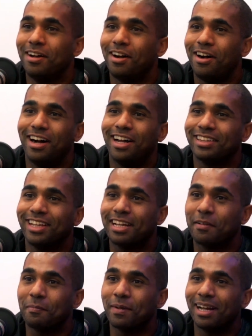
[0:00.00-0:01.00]
on
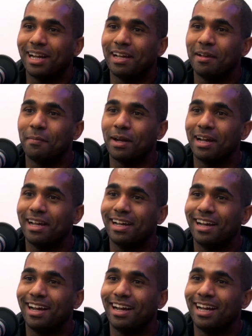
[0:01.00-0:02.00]
like my
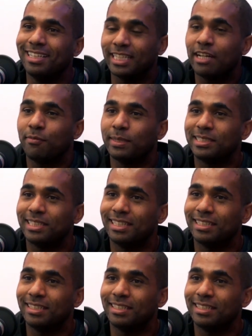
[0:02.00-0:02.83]
dev machine.